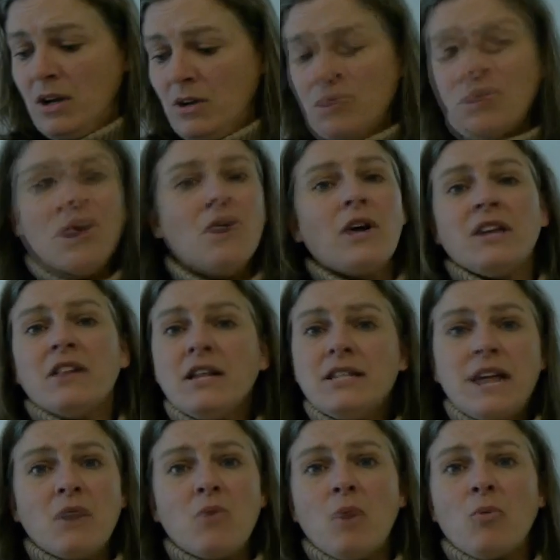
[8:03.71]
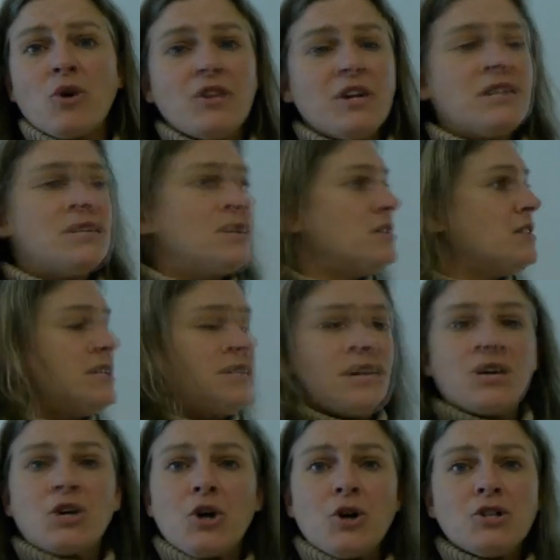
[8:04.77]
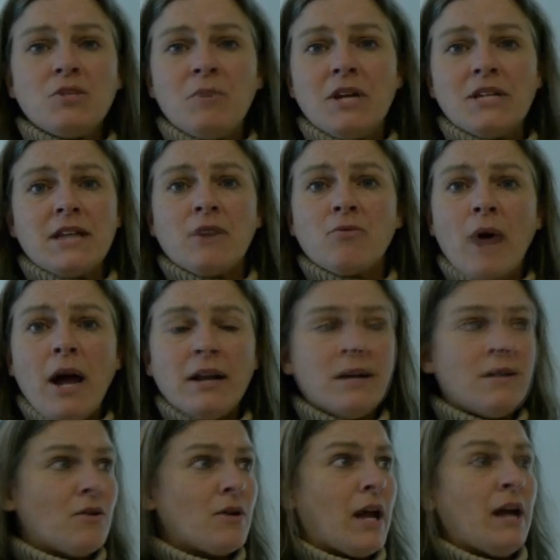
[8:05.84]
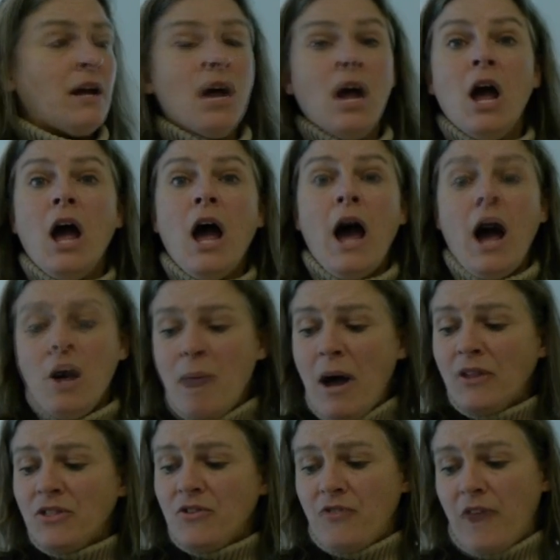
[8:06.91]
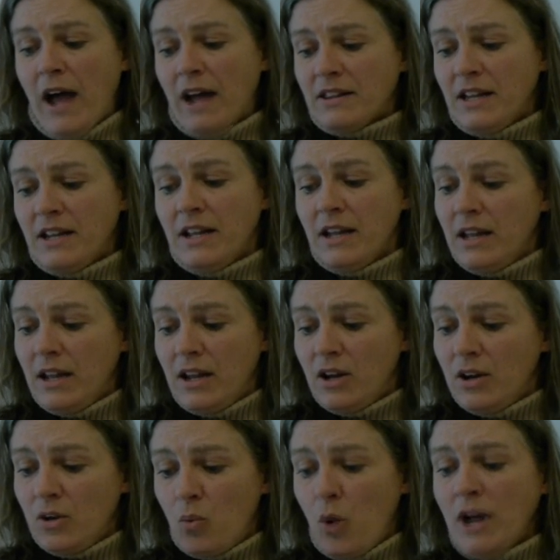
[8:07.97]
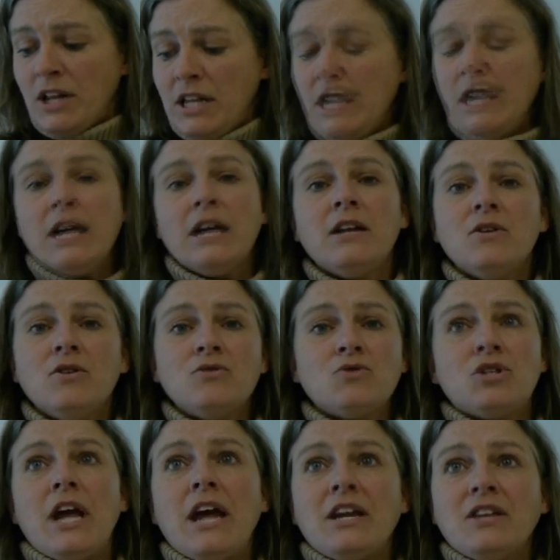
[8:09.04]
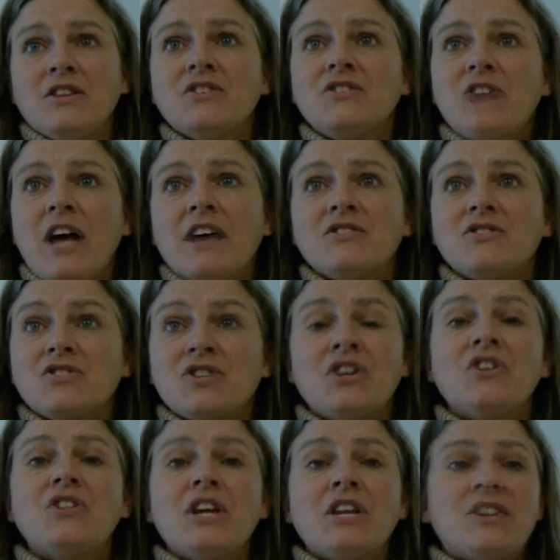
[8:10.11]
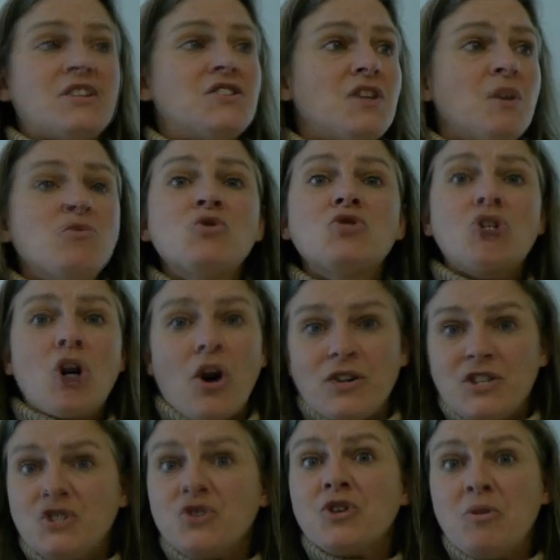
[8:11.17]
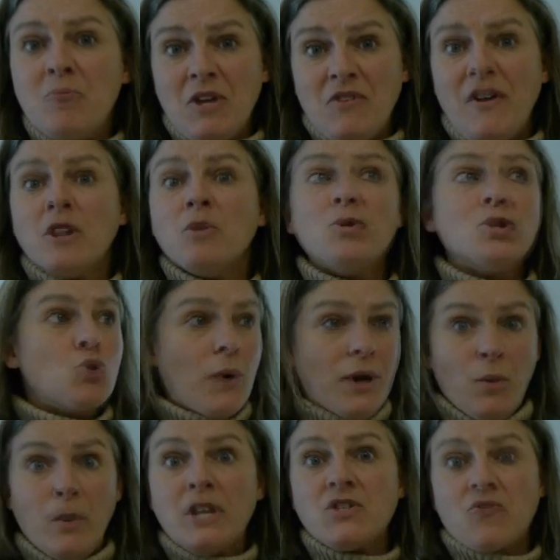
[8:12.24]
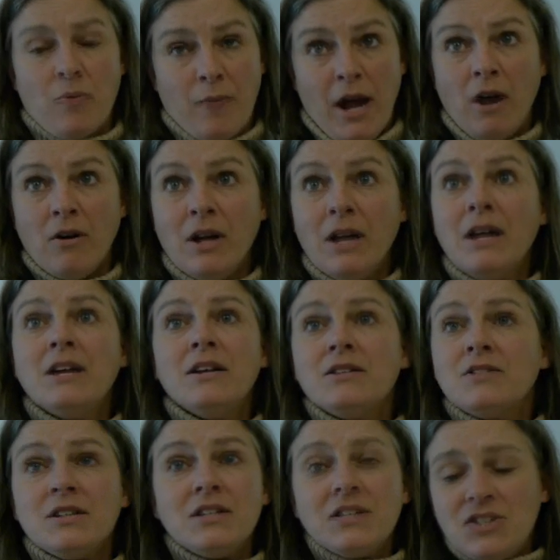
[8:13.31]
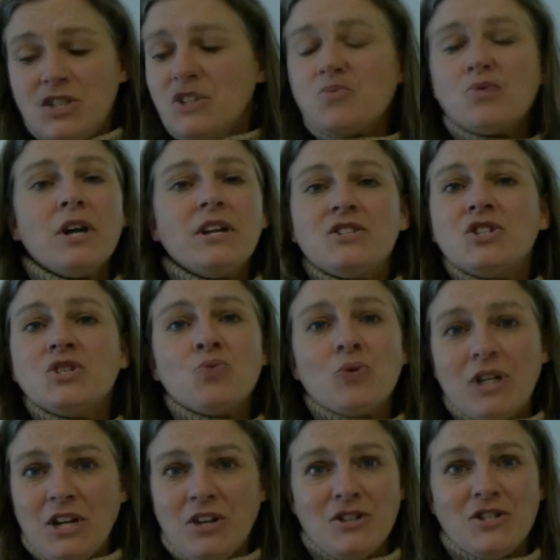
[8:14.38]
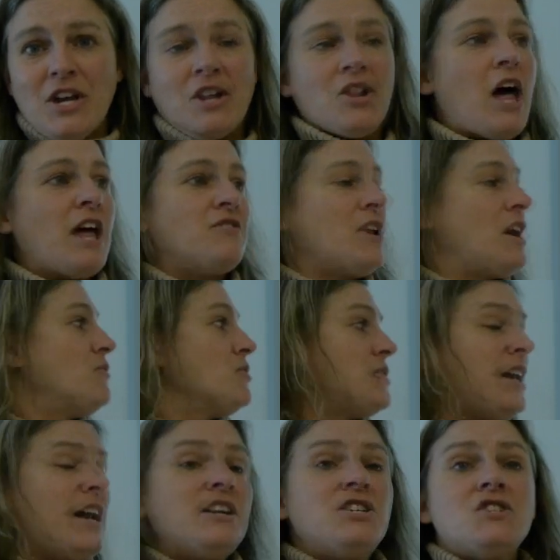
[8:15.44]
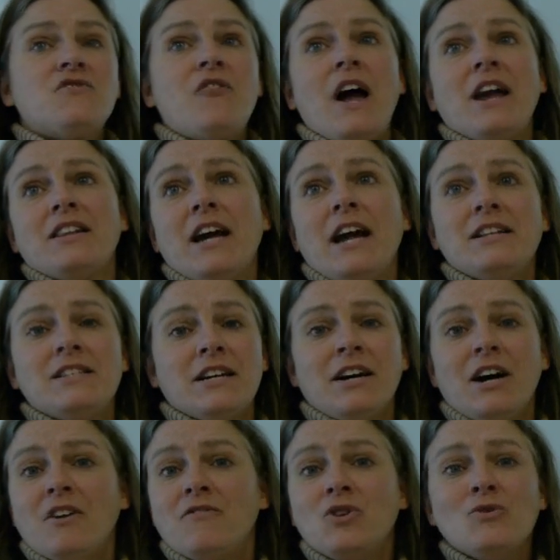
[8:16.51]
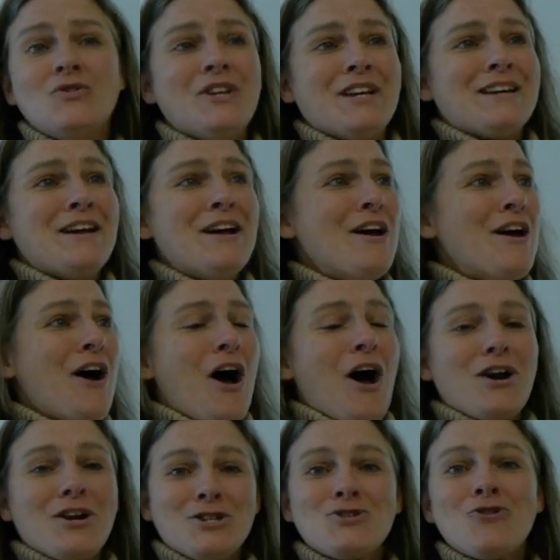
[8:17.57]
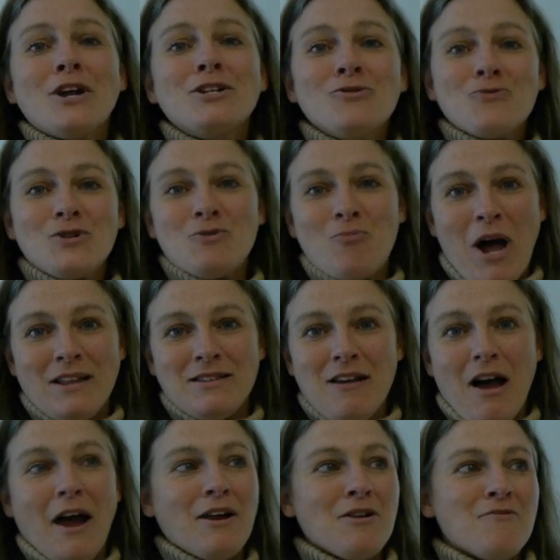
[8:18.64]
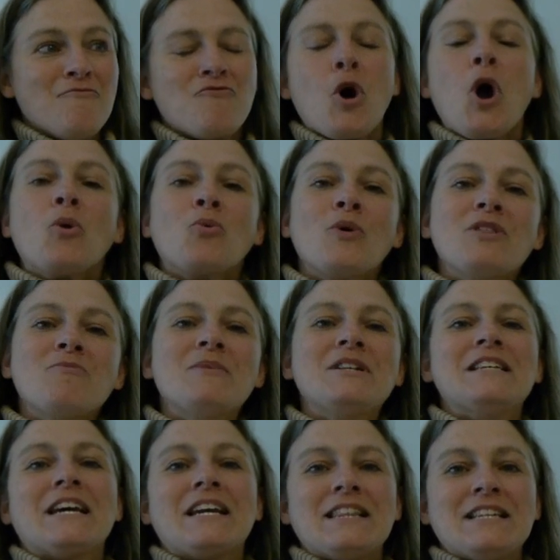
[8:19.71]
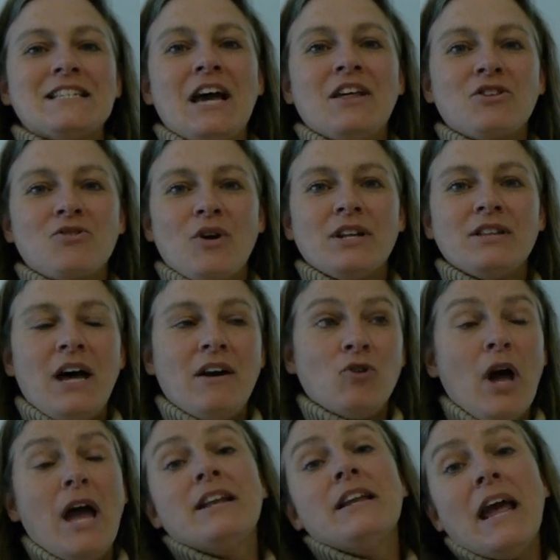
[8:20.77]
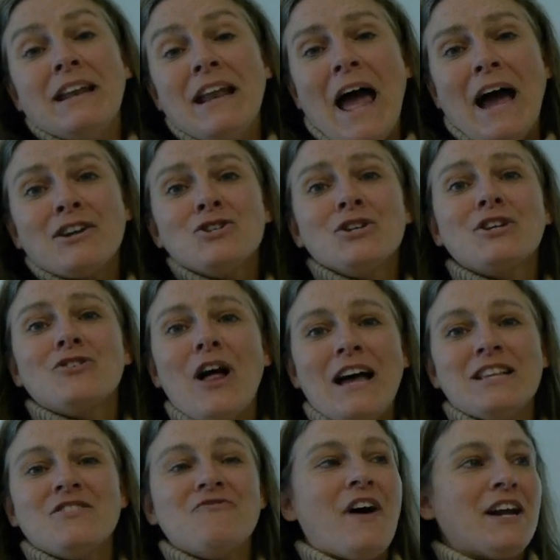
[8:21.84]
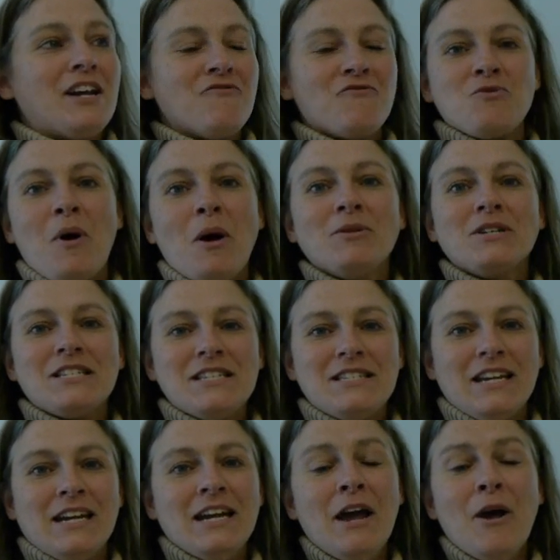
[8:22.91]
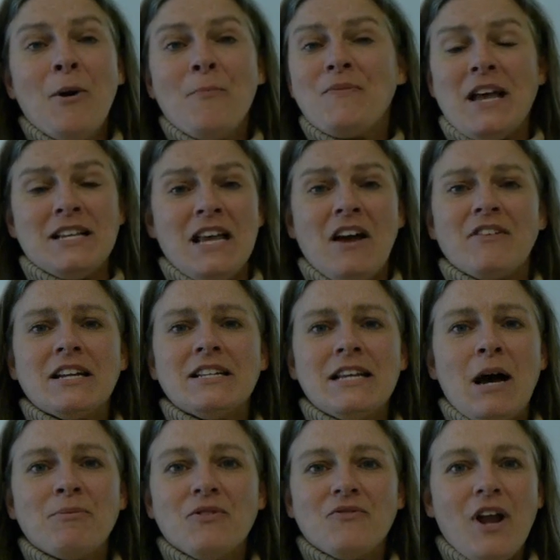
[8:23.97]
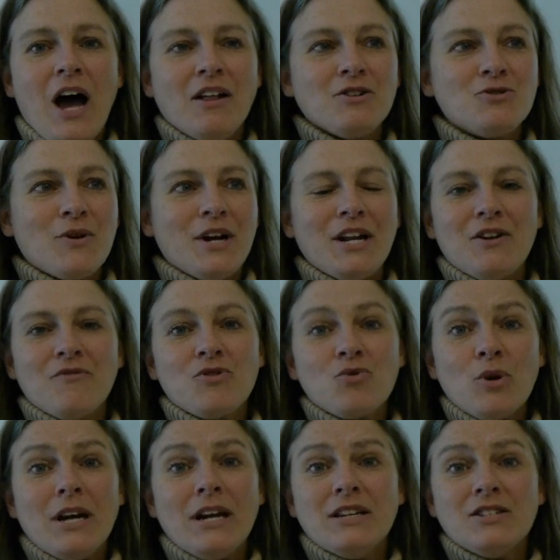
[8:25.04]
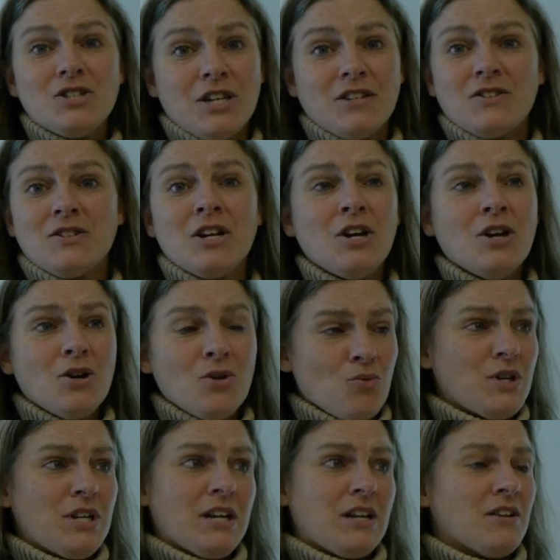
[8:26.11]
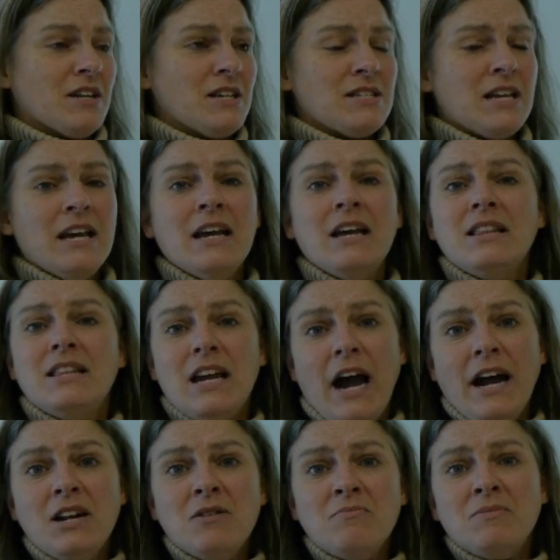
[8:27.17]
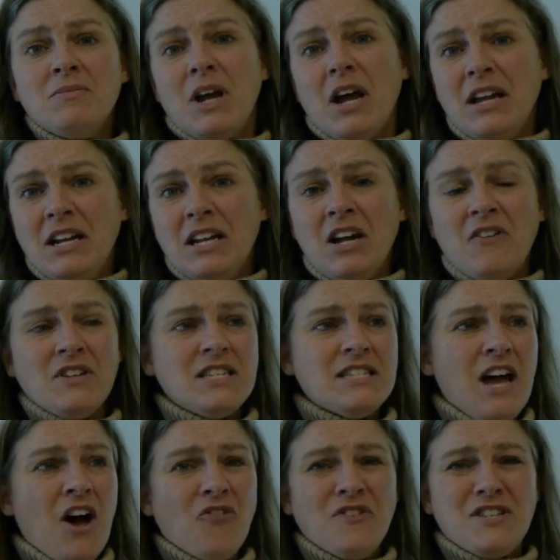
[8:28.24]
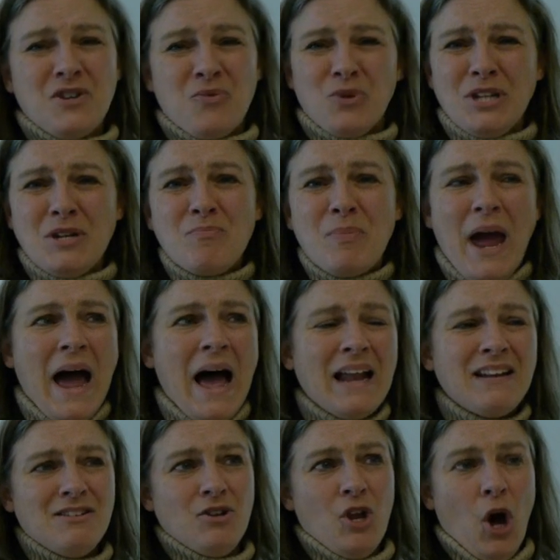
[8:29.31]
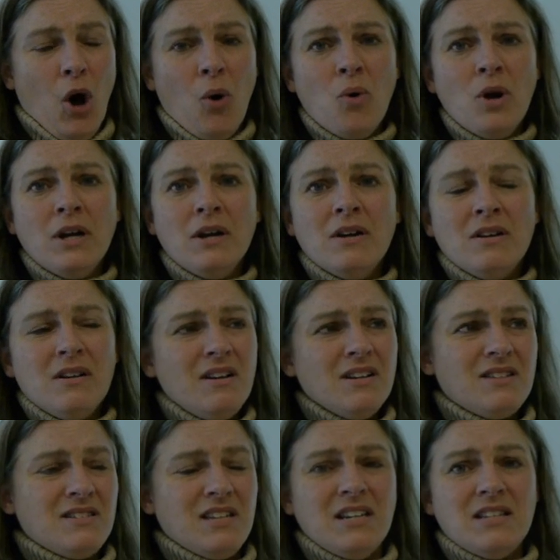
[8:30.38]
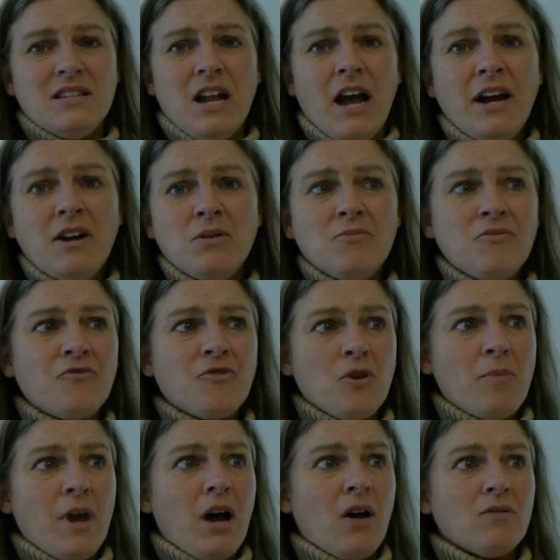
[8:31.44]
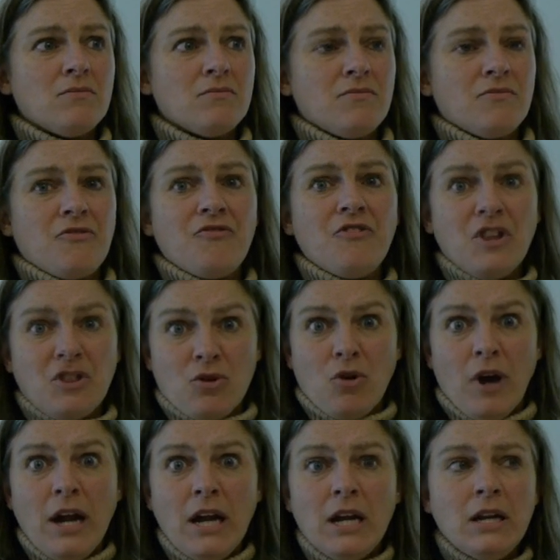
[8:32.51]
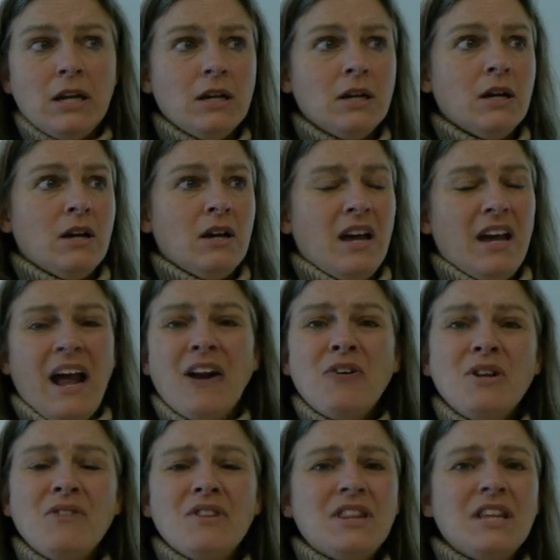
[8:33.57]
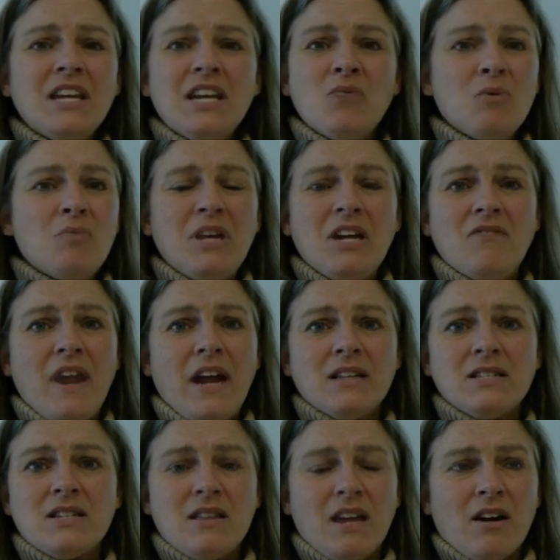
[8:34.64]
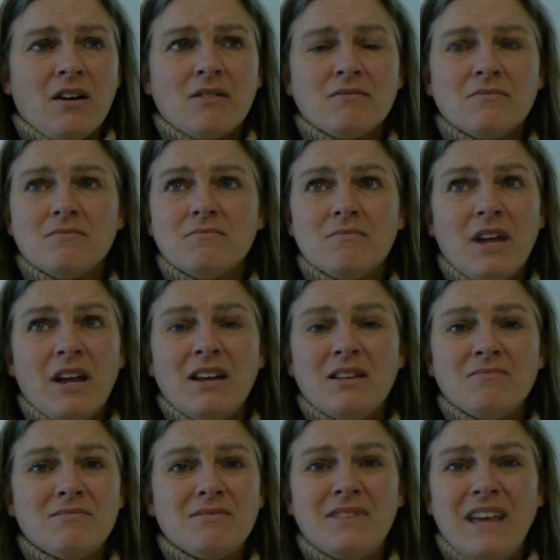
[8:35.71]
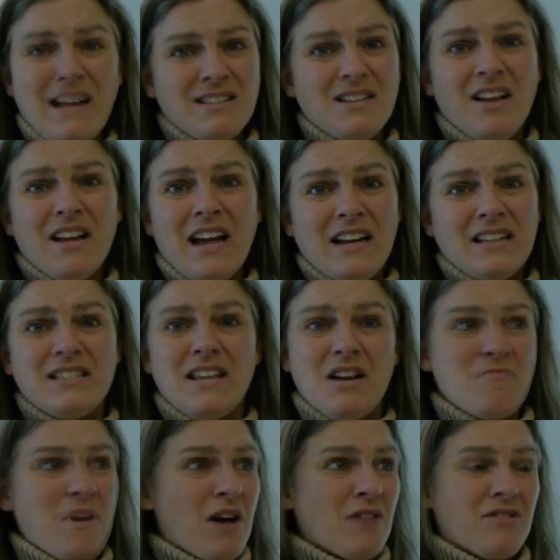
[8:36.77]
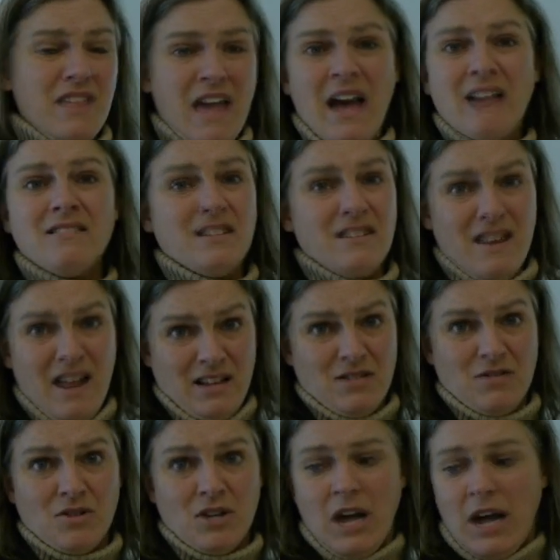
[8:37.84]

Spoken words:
Well, okay, let's add one more thing to the list that occurred to me as I read it, okay? How about the fact that what kid who's taken this test is going to think that some used car is still going to be available 20 weeks from now? So it's just ridiculous on a lot of levels. And I just find the idea of using a constructed response item for arithmetic at the 10th grade level and actually classifying it for the public to see as having a depth of knowledge rating of 3 is just ridiculous. The item in and of itself, is it really bad? No. It's a decent item for about 5th grade, and I don't even think it would be advanced there. And that's all I got to say about that not so good